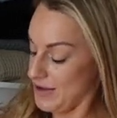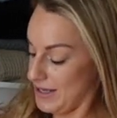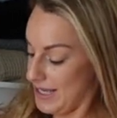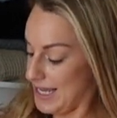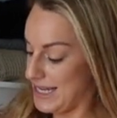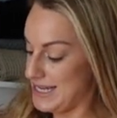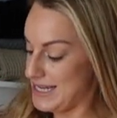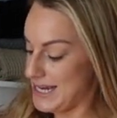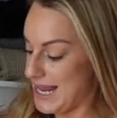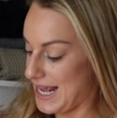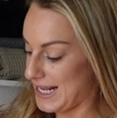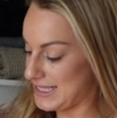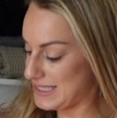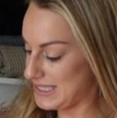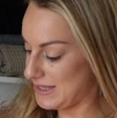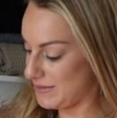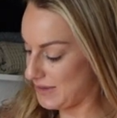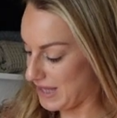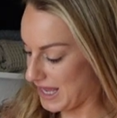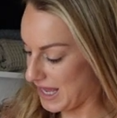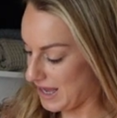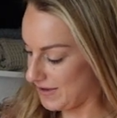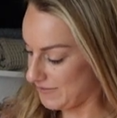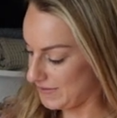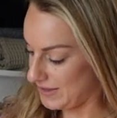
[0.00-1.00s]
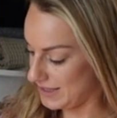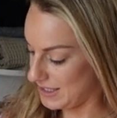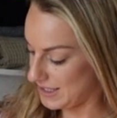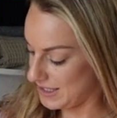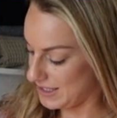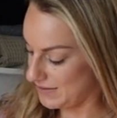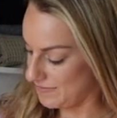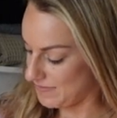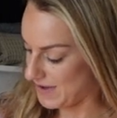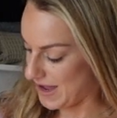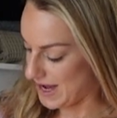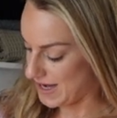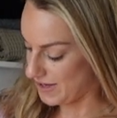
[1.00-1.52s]
okay next time I have like an
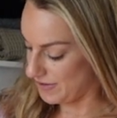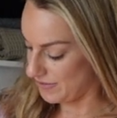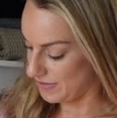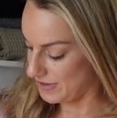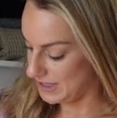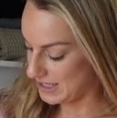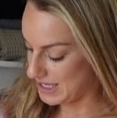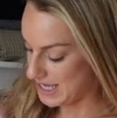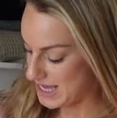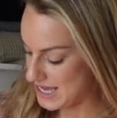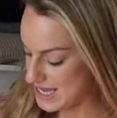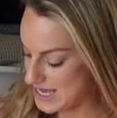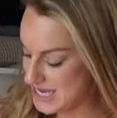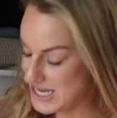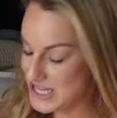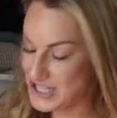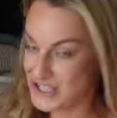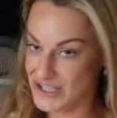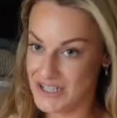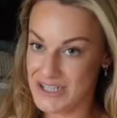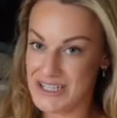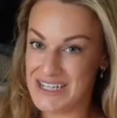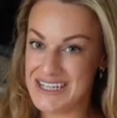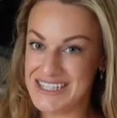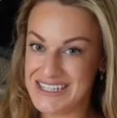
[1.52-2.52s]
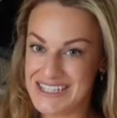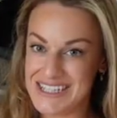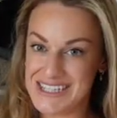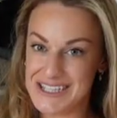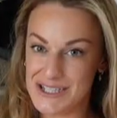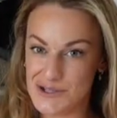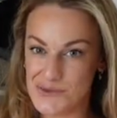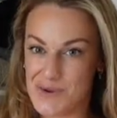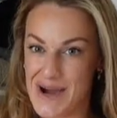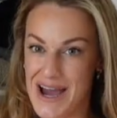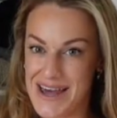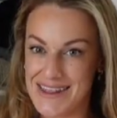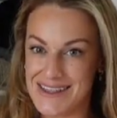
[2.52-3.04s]
event or an occasion I need
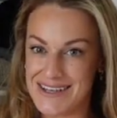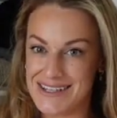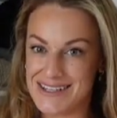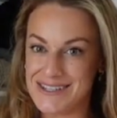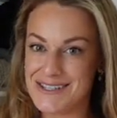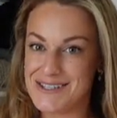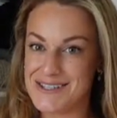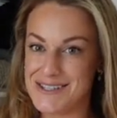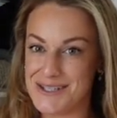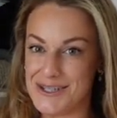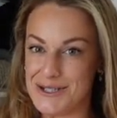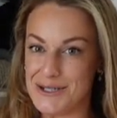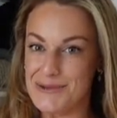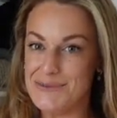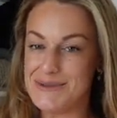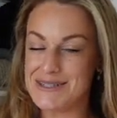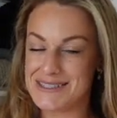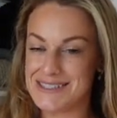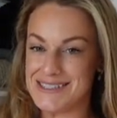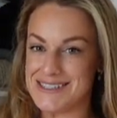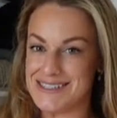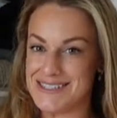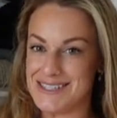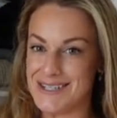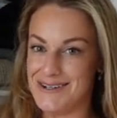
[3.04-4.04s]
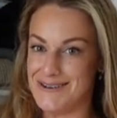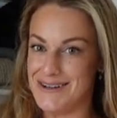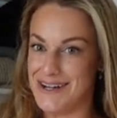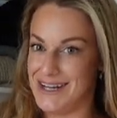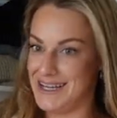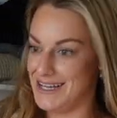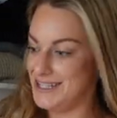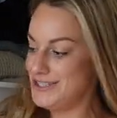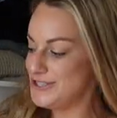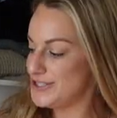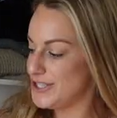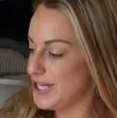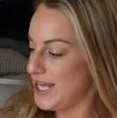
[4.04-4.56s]
to wear this too because it's so
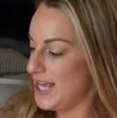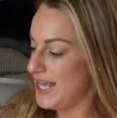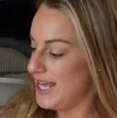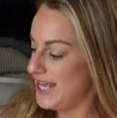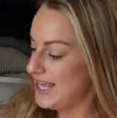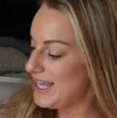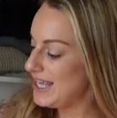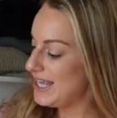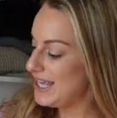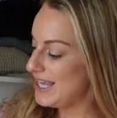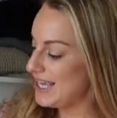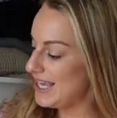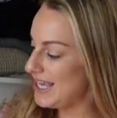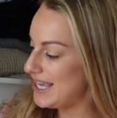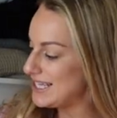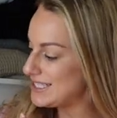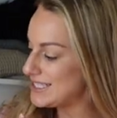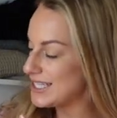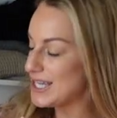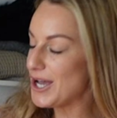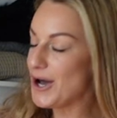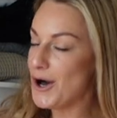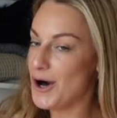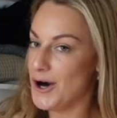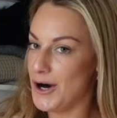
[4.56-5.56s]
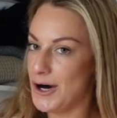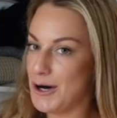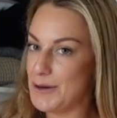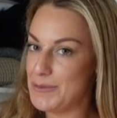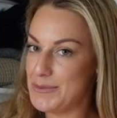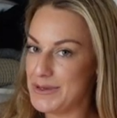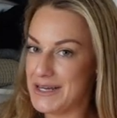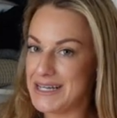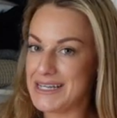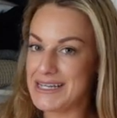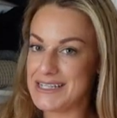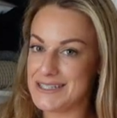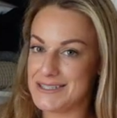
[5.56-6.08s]
lush it's like a hot
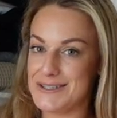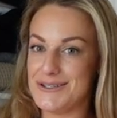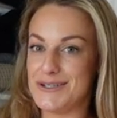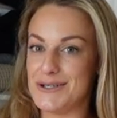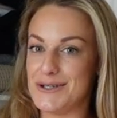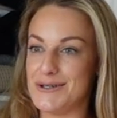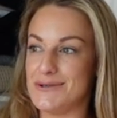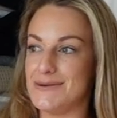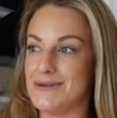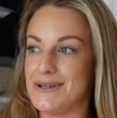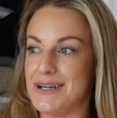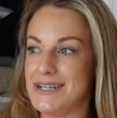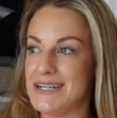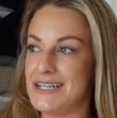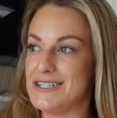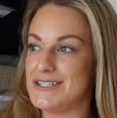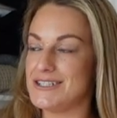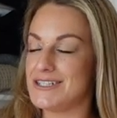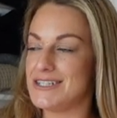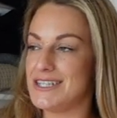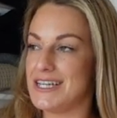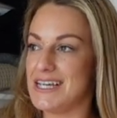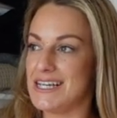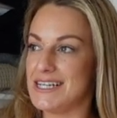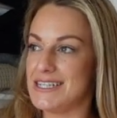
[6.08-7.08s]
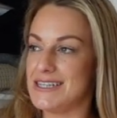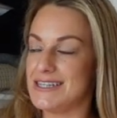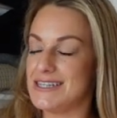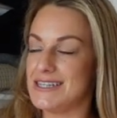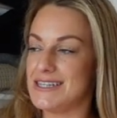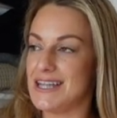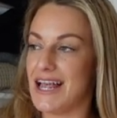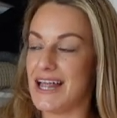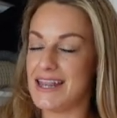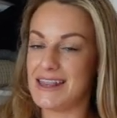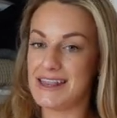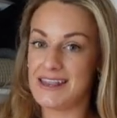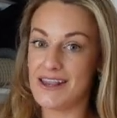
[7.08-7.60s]
pink suit and I just think
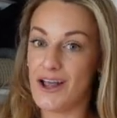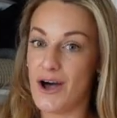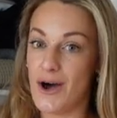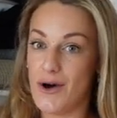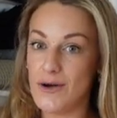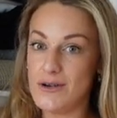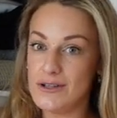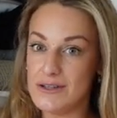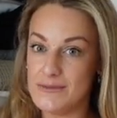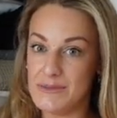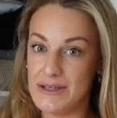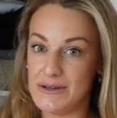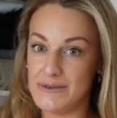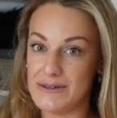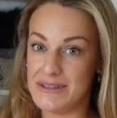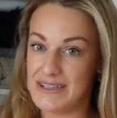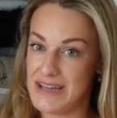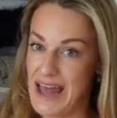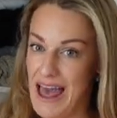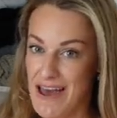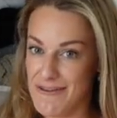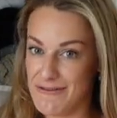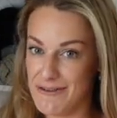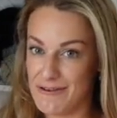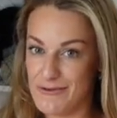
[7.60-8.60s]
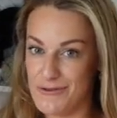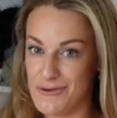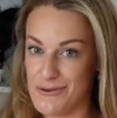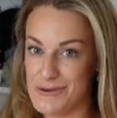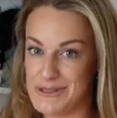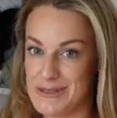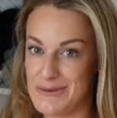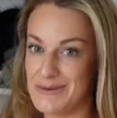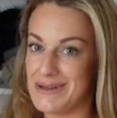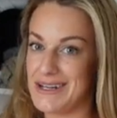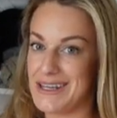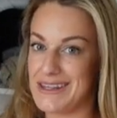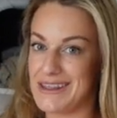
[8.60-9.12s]
the old me would never have worn
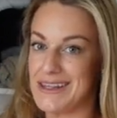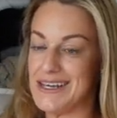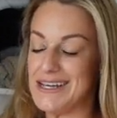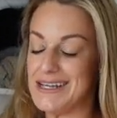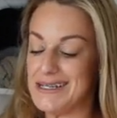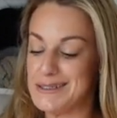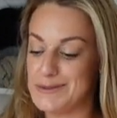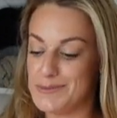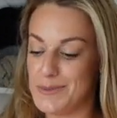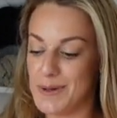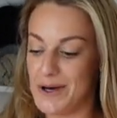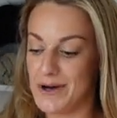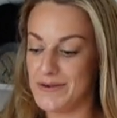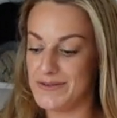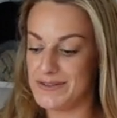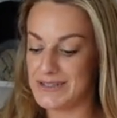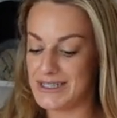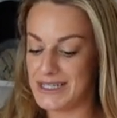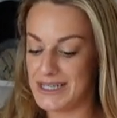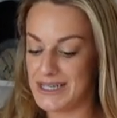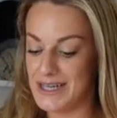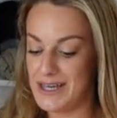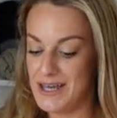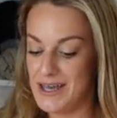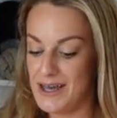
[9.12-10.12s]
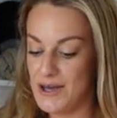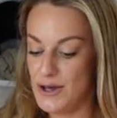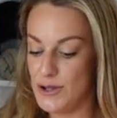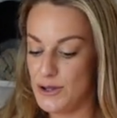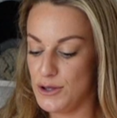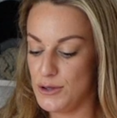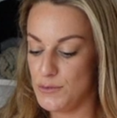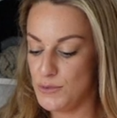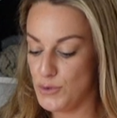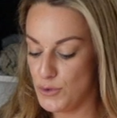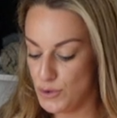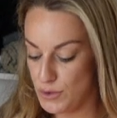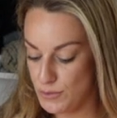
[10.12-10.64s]
something like this but obviously
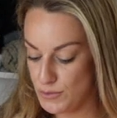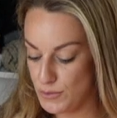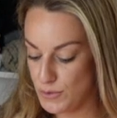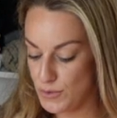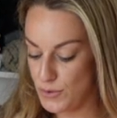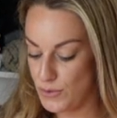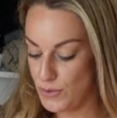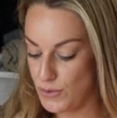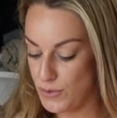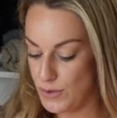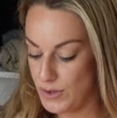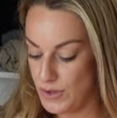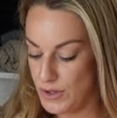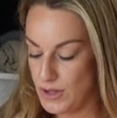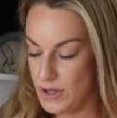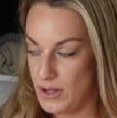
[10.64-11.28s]
more and more